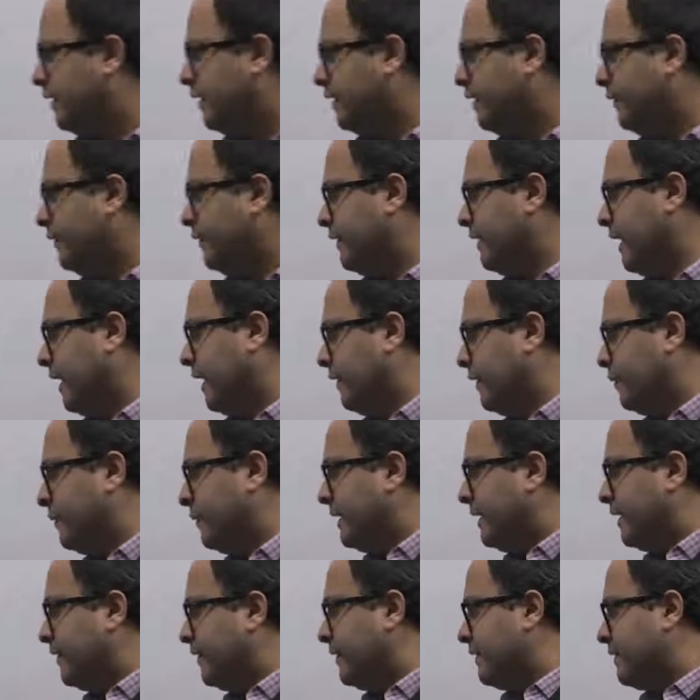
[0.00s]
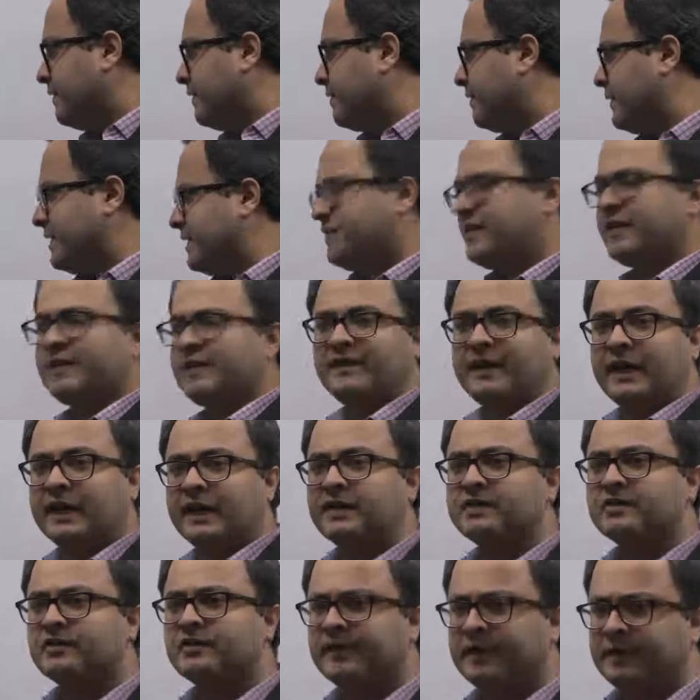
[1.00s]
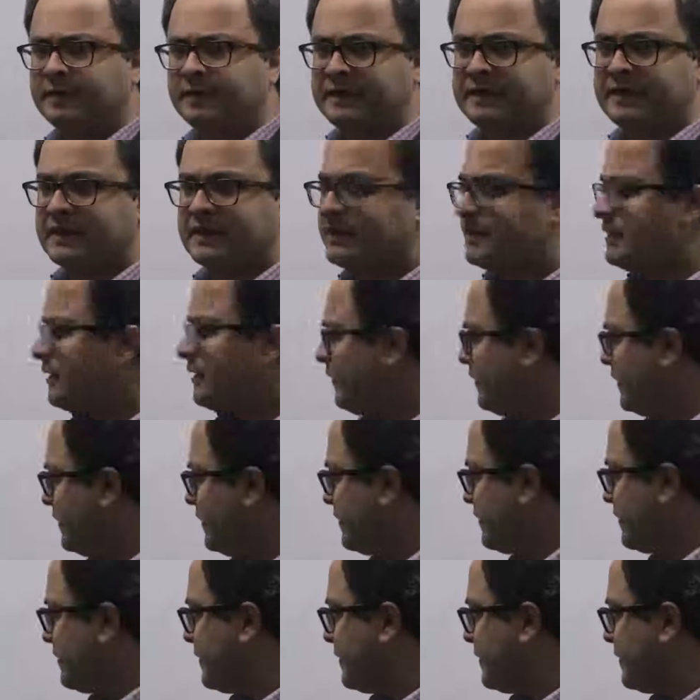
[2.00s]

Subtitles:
we haven't been given specific values of a, b, and c. We've just